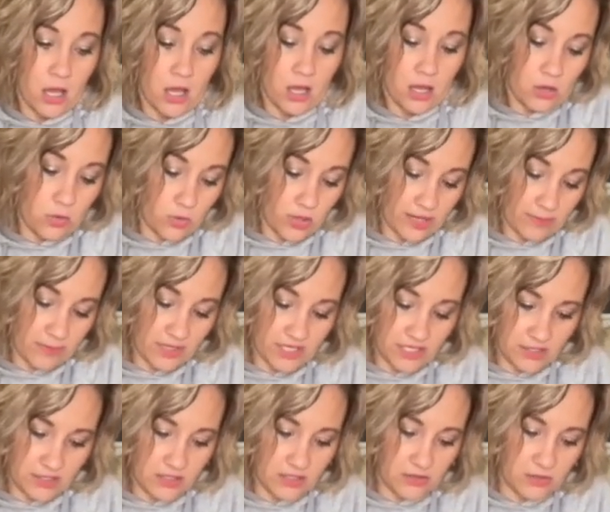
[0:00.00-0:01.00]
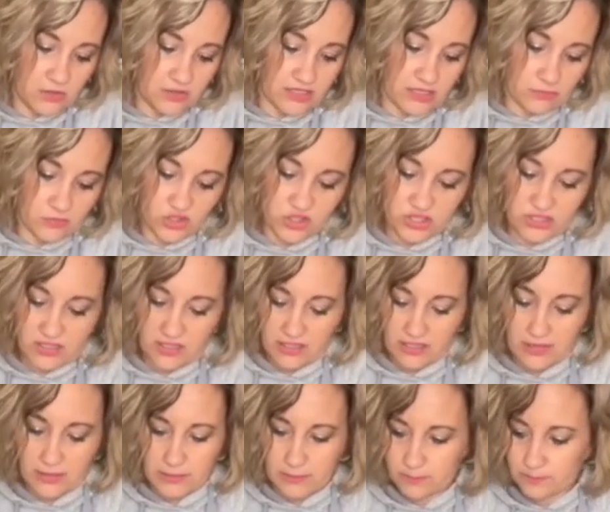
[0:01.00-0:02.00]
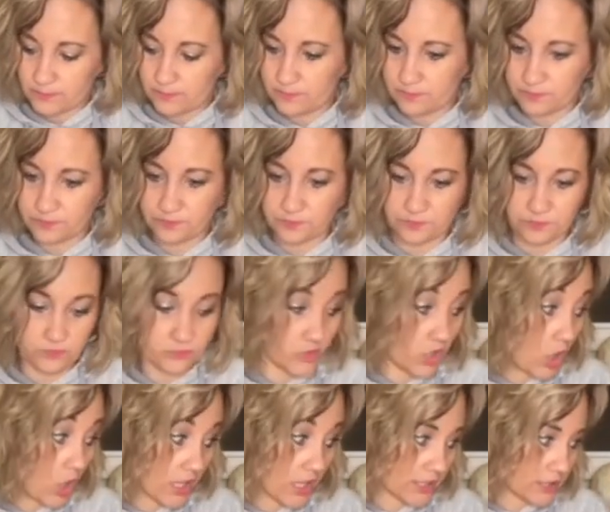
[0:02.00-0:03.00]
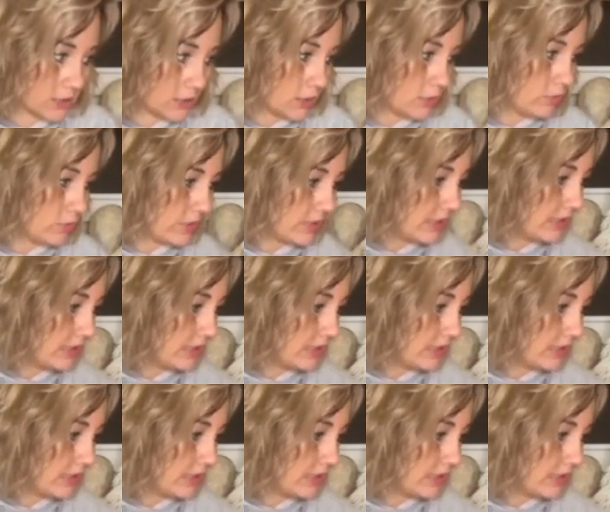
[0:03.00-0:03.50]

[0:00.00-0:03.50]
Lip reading: what I'm gonna do is I'm just gonna hot glue it.